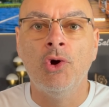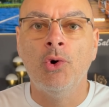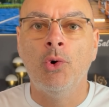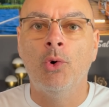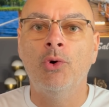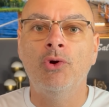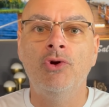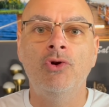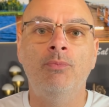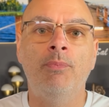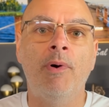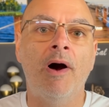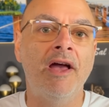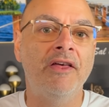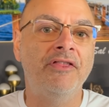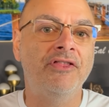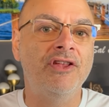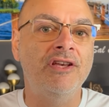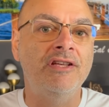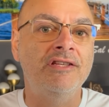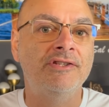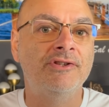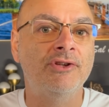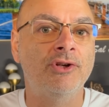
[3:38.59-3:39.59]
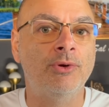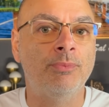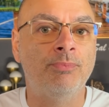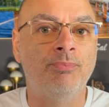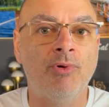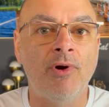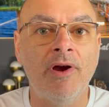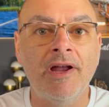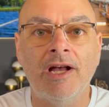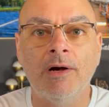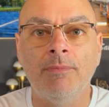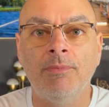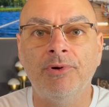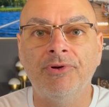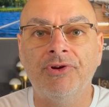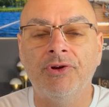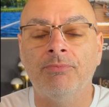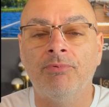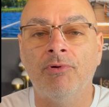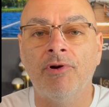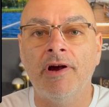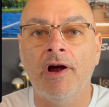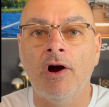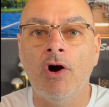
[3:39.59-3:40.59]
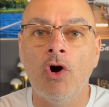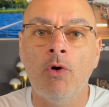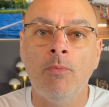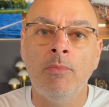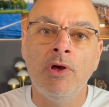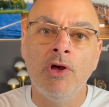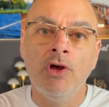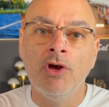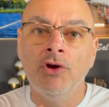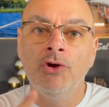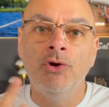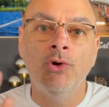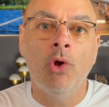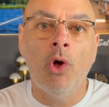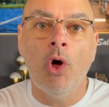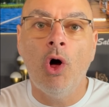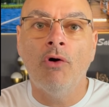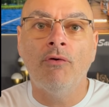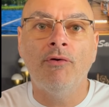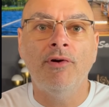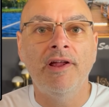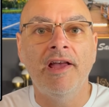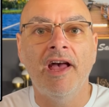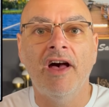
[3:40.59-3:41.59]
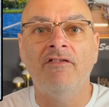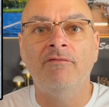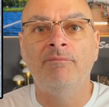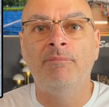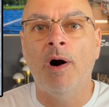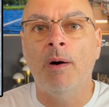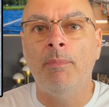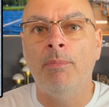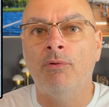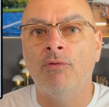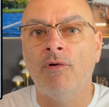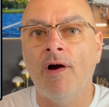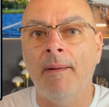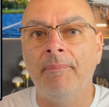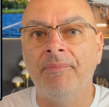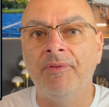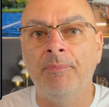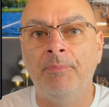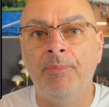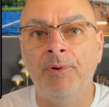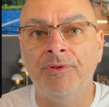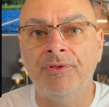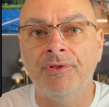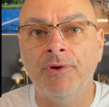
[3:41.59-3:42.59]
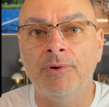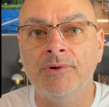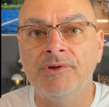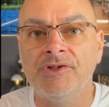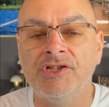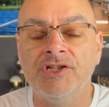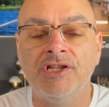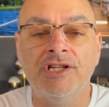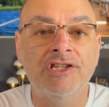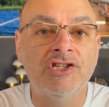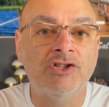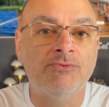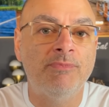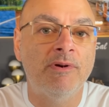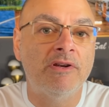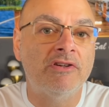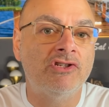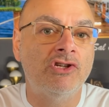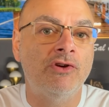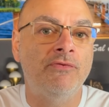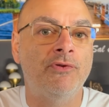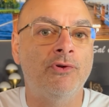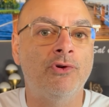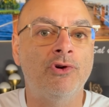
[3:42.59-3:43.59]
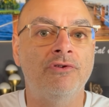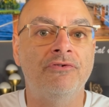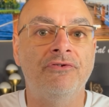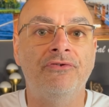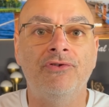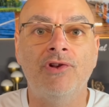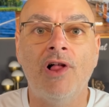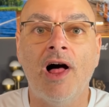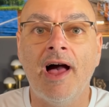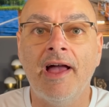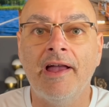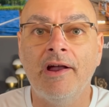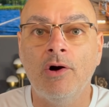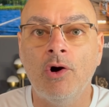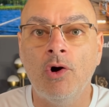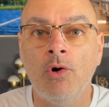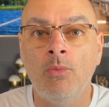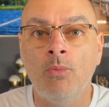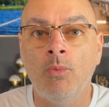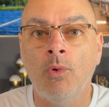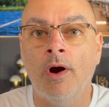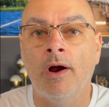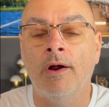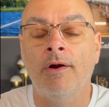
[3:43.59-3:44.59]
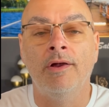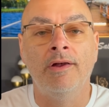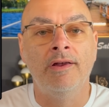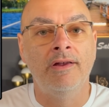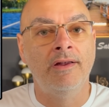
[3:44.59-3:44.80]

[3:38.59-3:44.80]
or you buy things that are breakable to bring home, you'll already have bubble wrap to put those in, especially if you're going to fly home where,